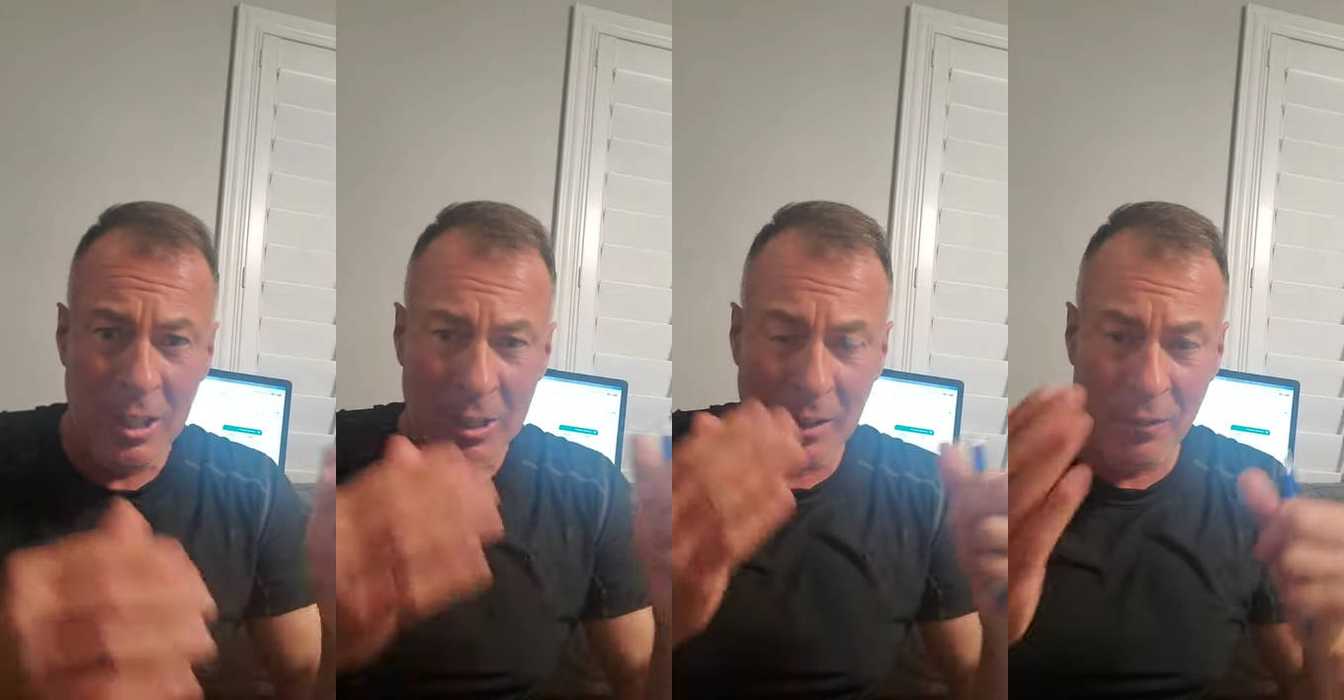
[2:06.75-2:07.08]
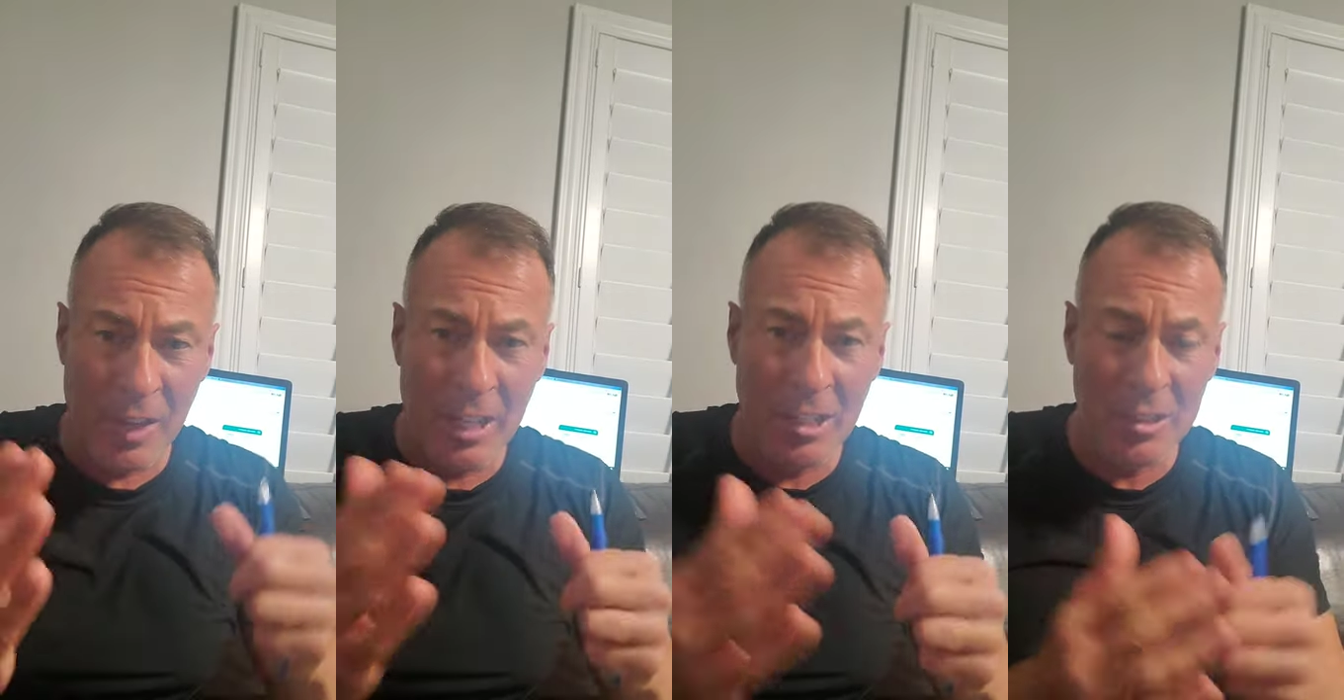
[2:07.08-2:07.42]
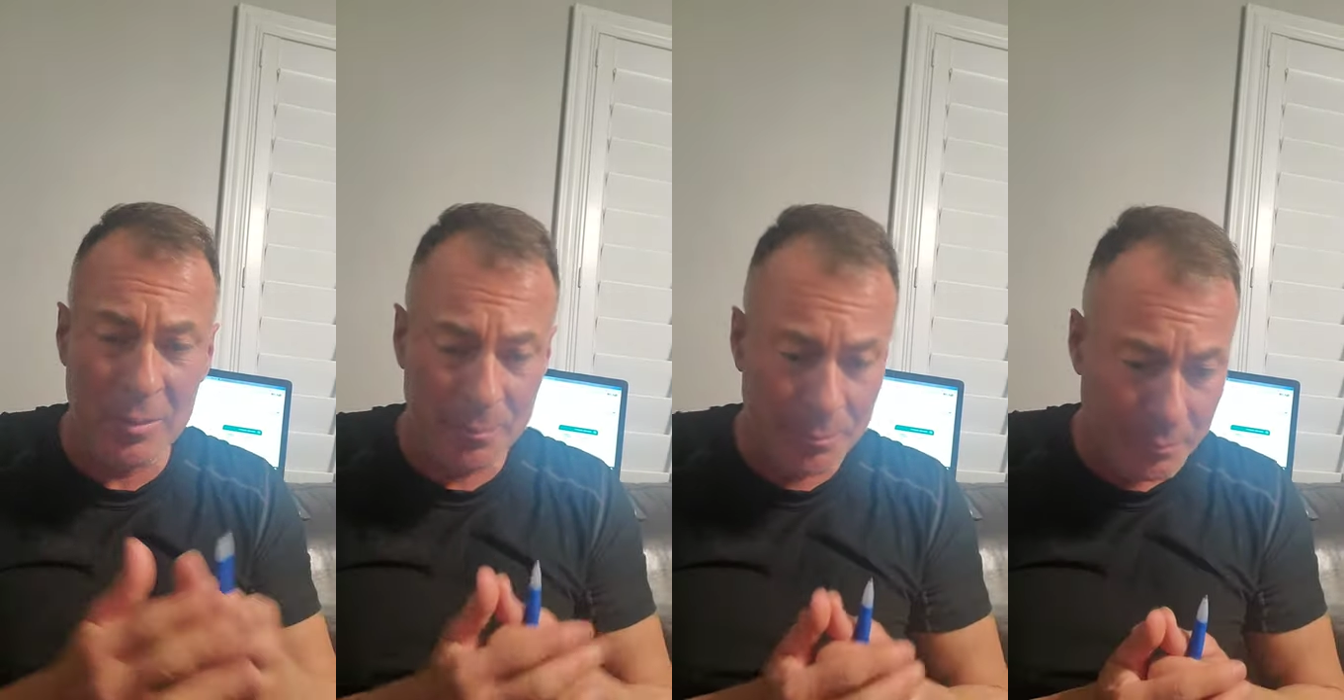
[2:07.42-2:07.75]
the
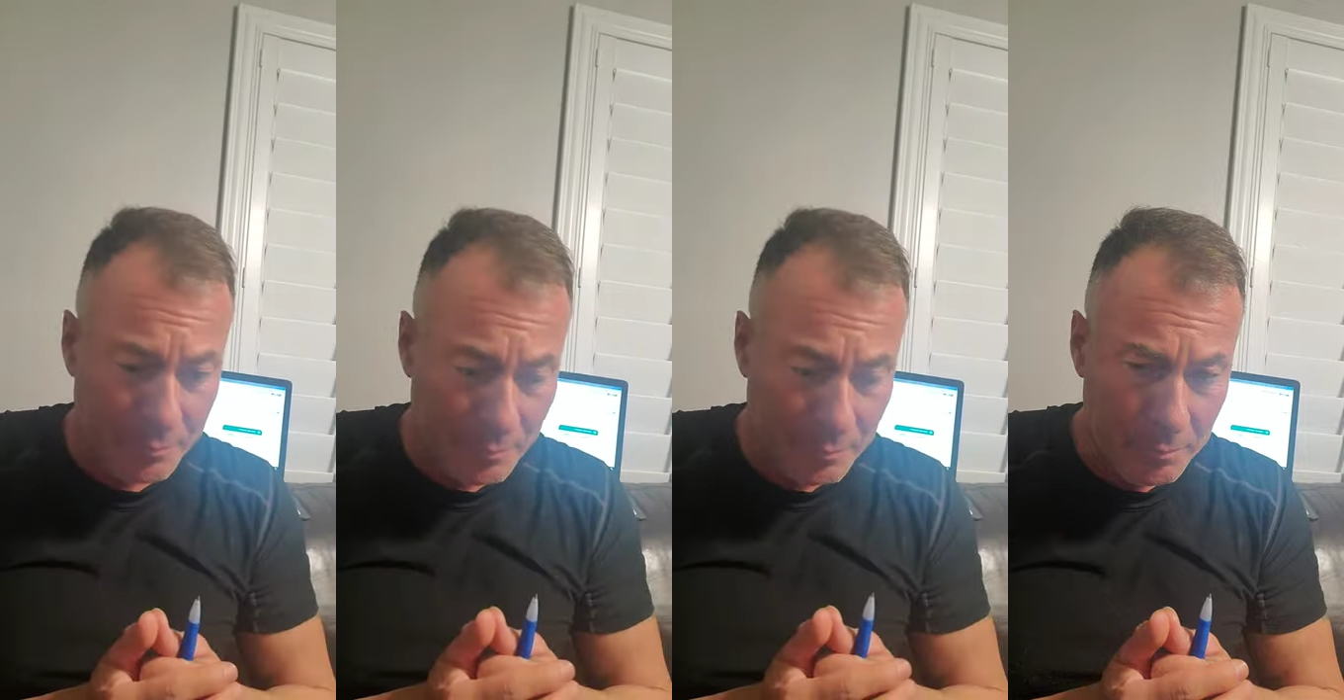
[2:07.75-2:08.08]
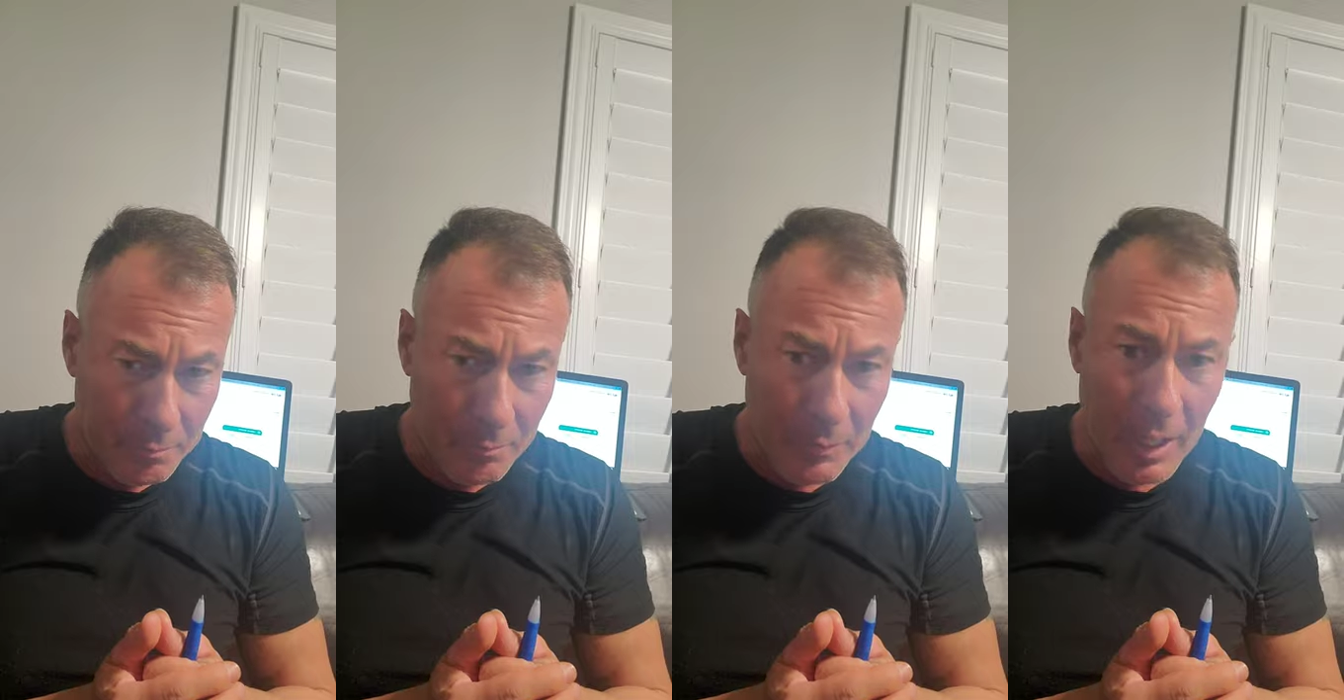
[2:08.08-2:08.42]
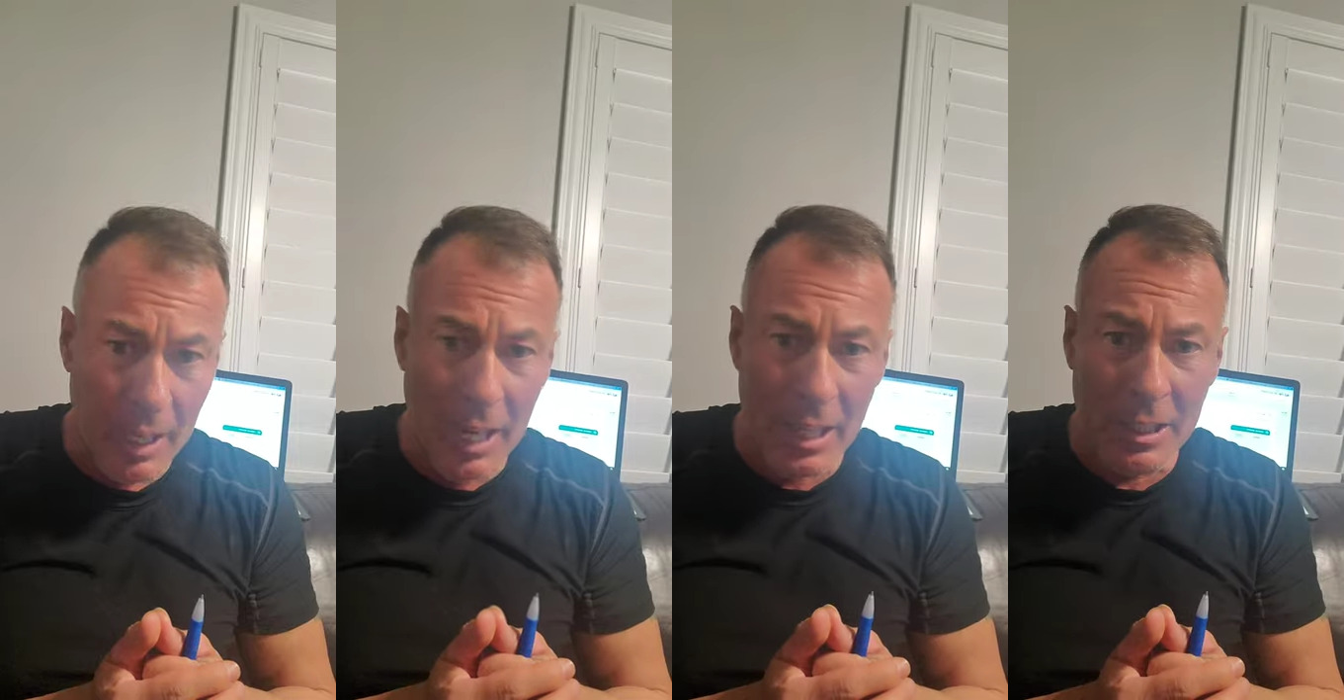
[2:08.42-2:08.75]
face
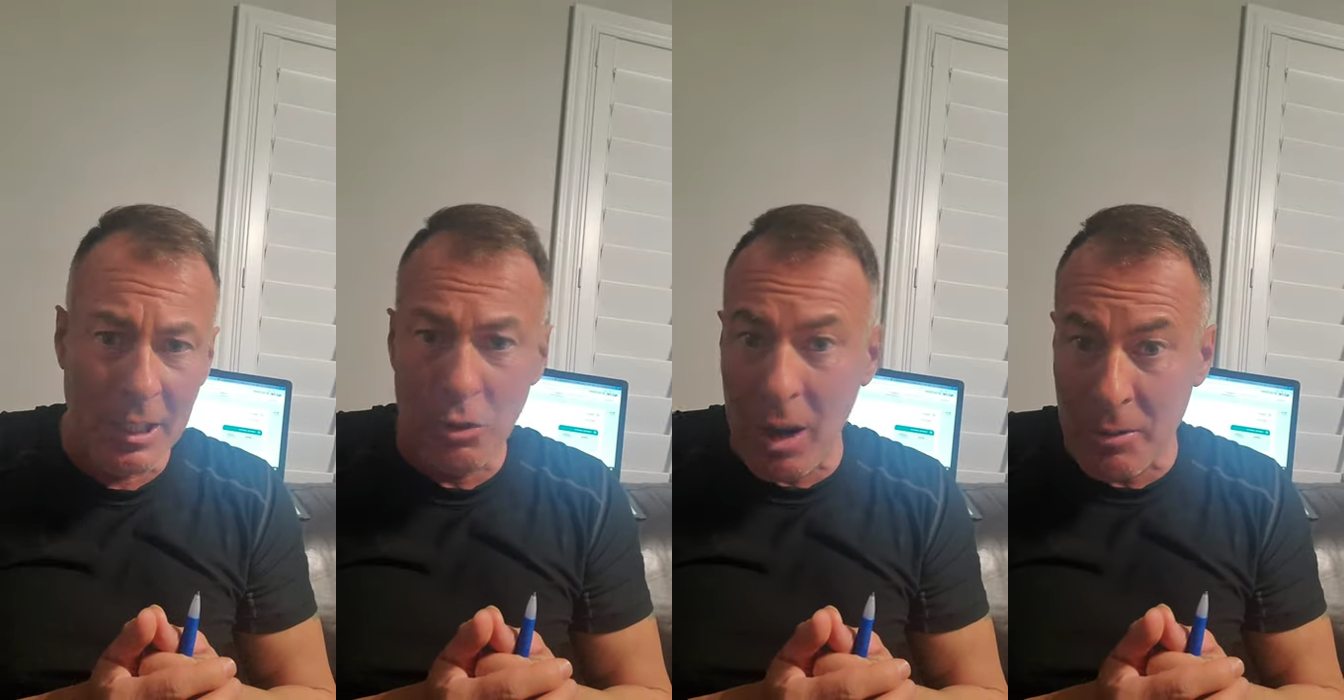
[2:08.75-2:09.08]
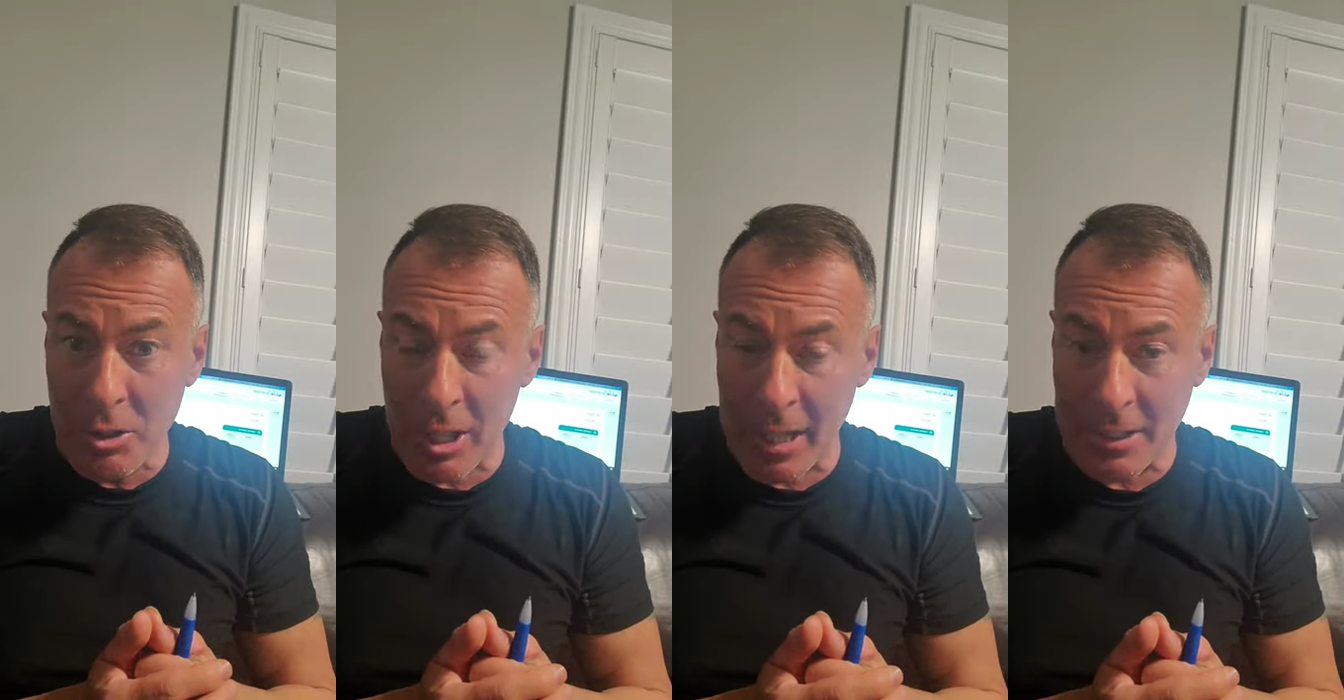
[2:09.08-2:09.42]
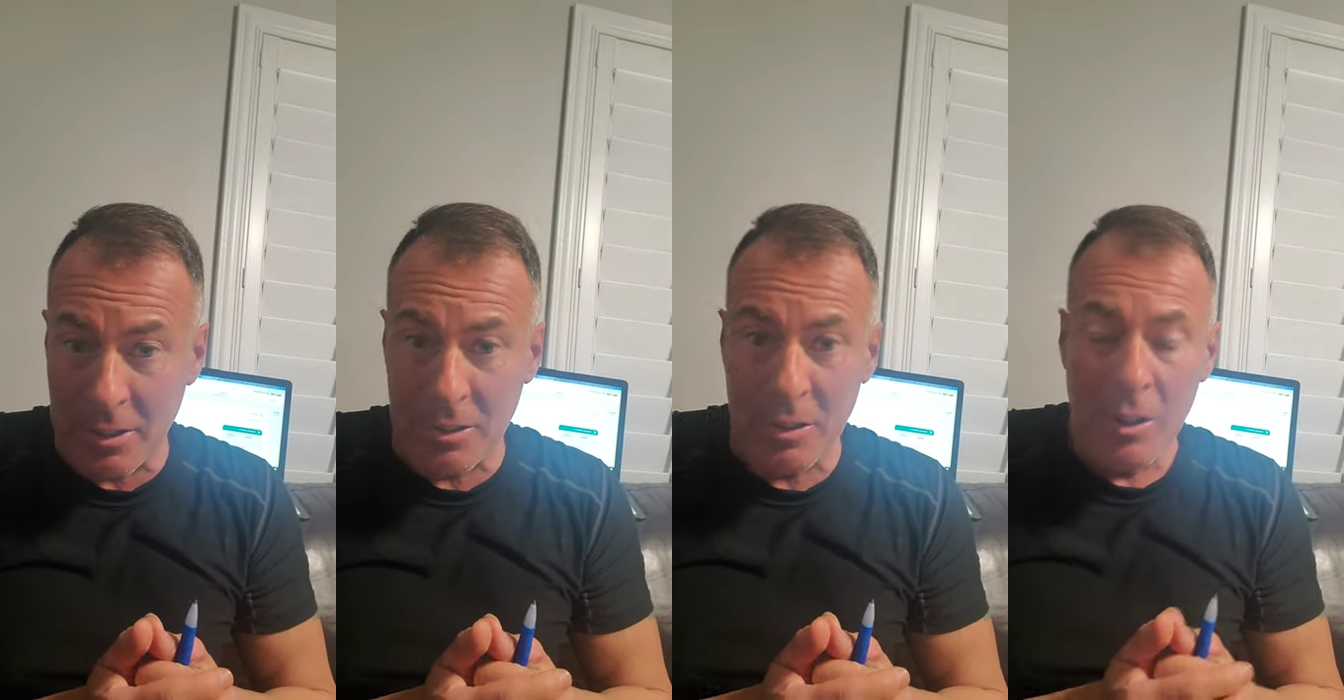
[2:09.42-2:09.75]
and the driver's
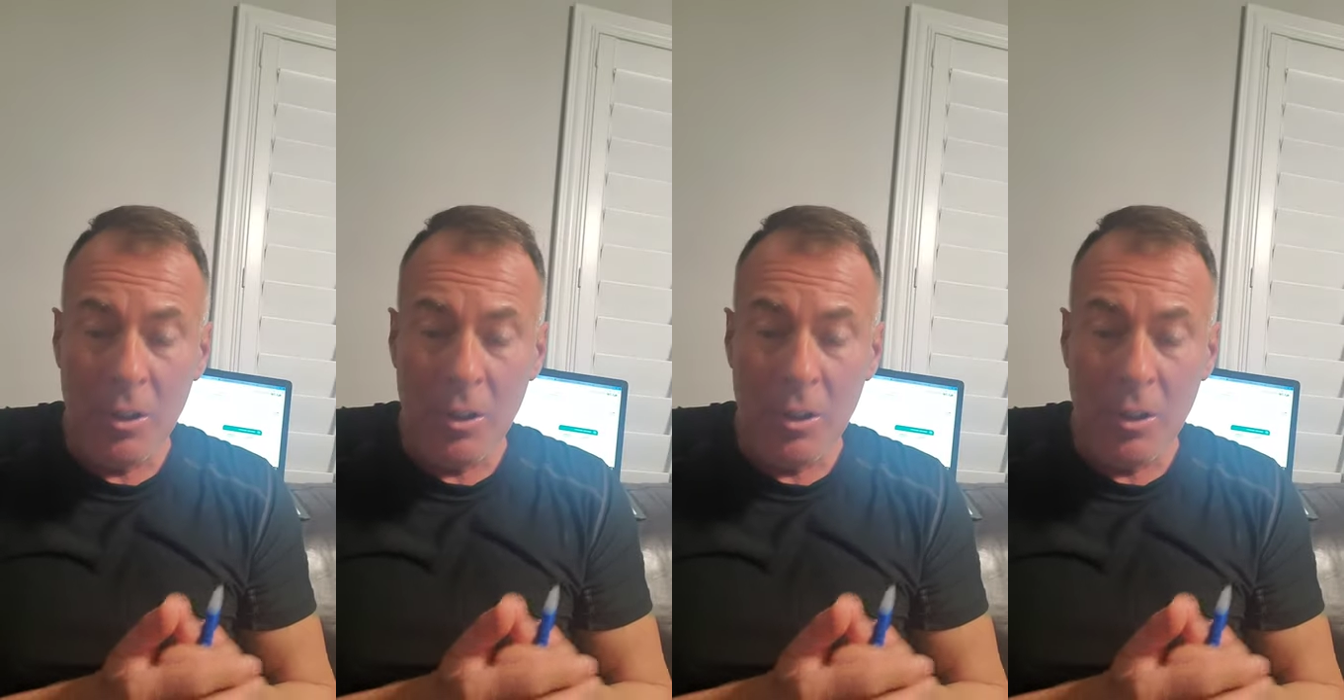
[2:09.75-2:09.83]
license.